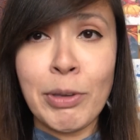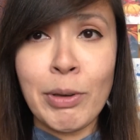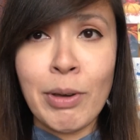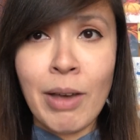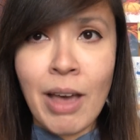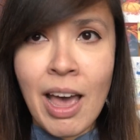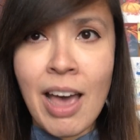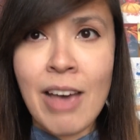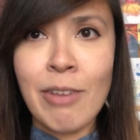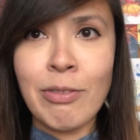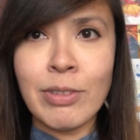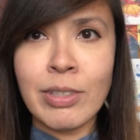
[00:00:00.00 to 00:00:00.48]
you
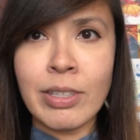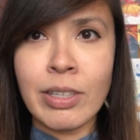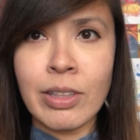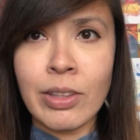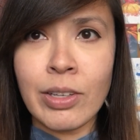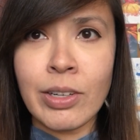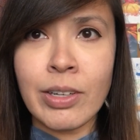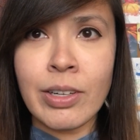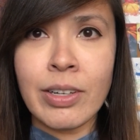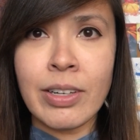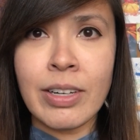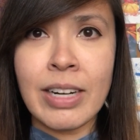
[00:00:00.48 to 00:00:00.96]
have to
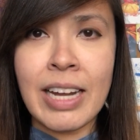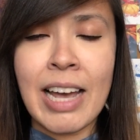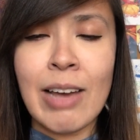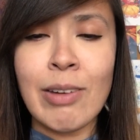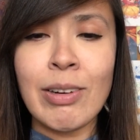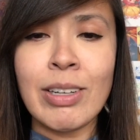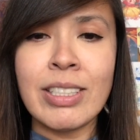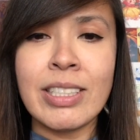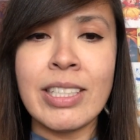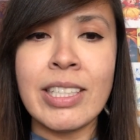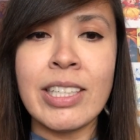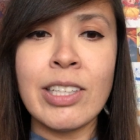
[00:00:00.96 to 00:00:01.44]
learn how
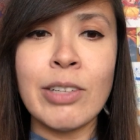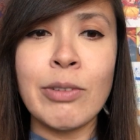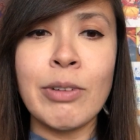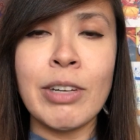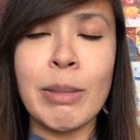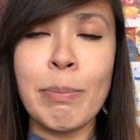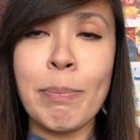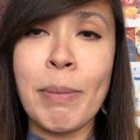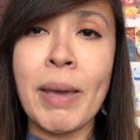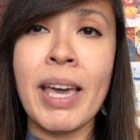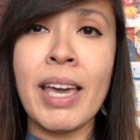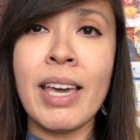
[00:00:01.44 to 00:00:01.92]
to deal
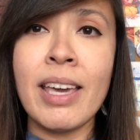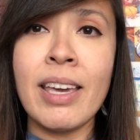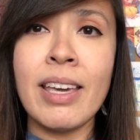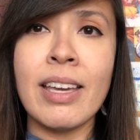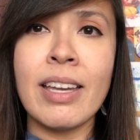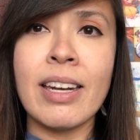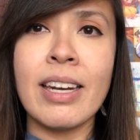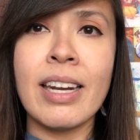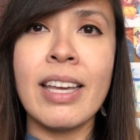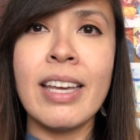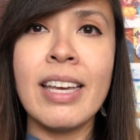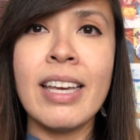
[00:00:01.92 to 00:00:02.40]
with
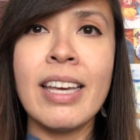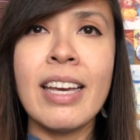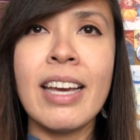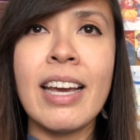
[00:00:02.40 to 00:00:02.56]
pain.